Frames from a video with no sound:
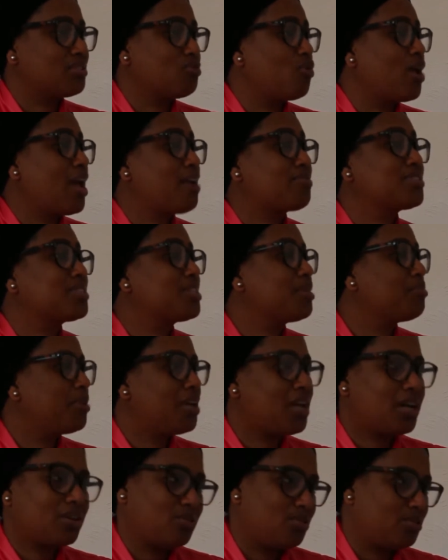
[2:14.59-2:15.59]
have
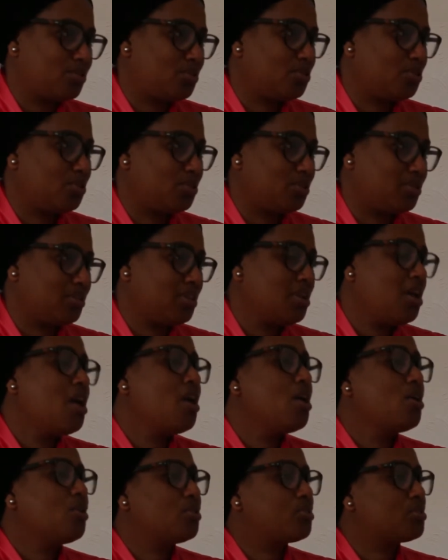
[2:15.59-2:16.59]
similar cultures.
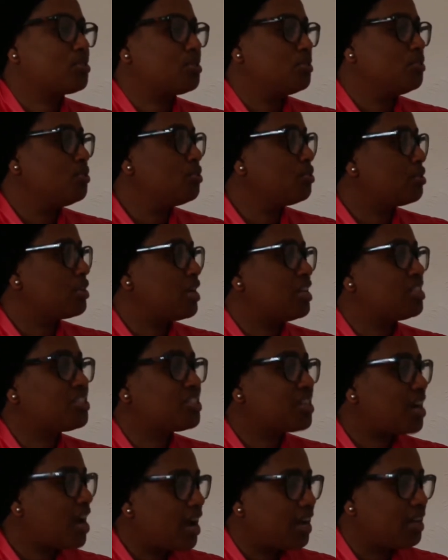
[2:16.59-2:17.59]
A
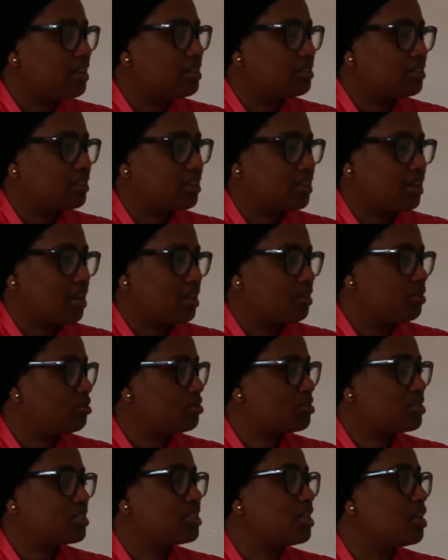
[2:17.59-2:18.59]
child
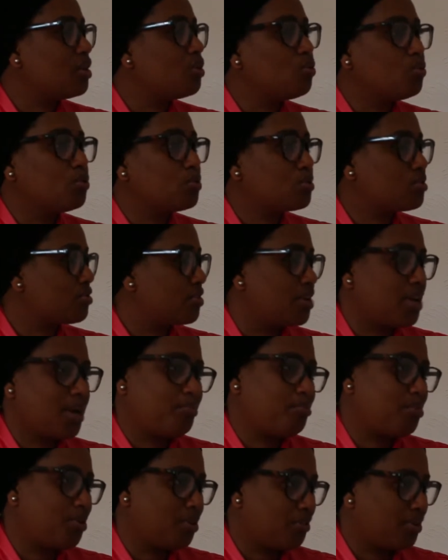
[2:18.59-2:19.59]
cannot say no to their
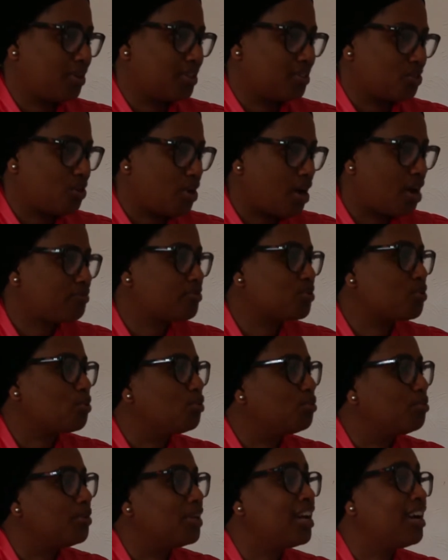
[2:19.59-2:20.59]
parents. You have to
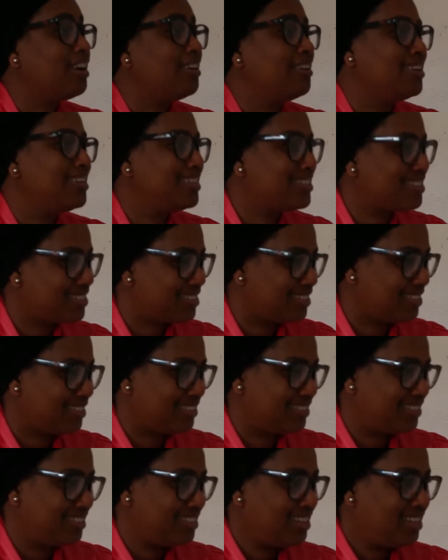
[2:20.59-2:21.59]
obey and
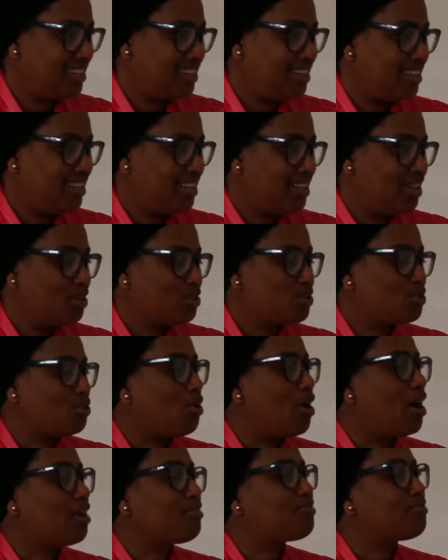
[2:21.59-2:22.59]
listen. So
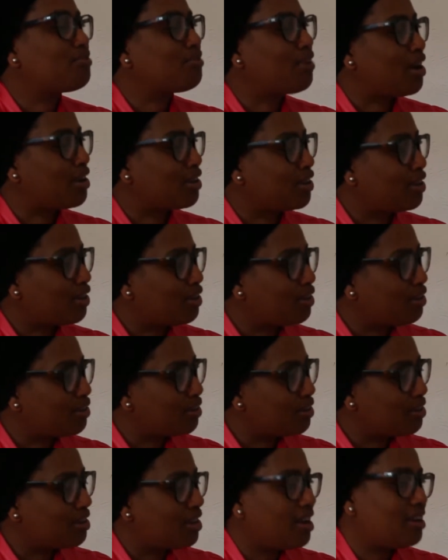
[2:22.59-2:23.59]
I
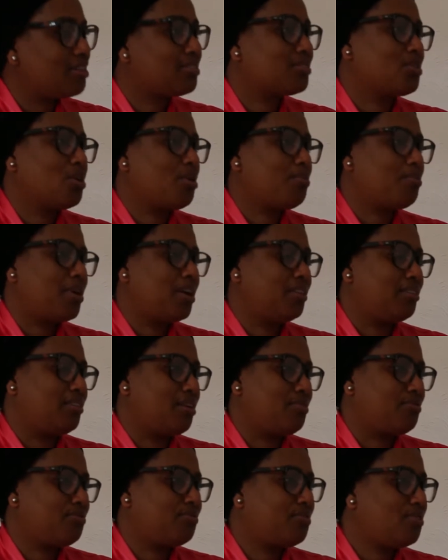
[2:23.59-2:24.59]
get up and
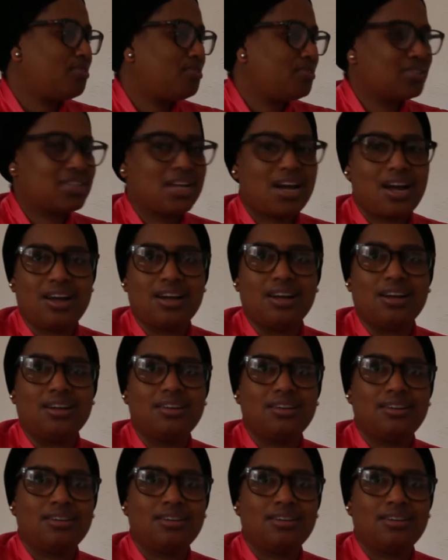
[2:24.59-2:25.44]
I followed her.